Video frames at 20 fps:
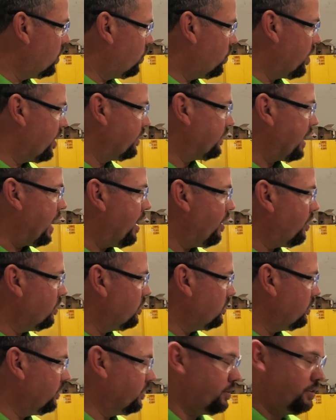When it's out,
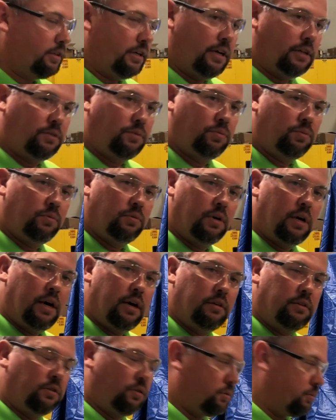you'll see us
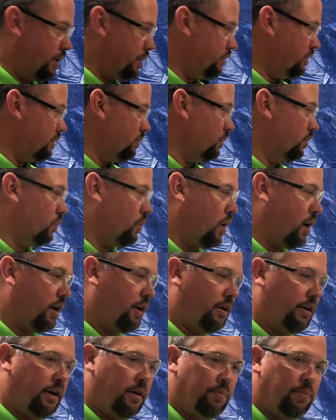just rinse it with
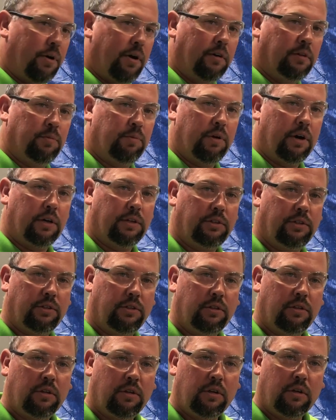water and a parts brush,
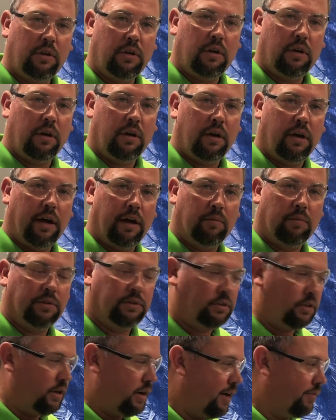and we'll
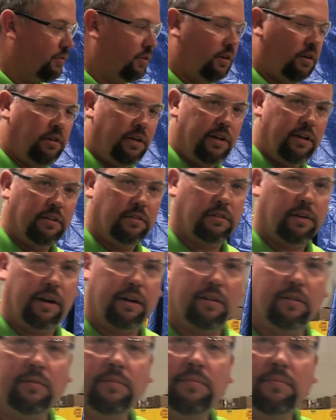see you after the cleaning cycle.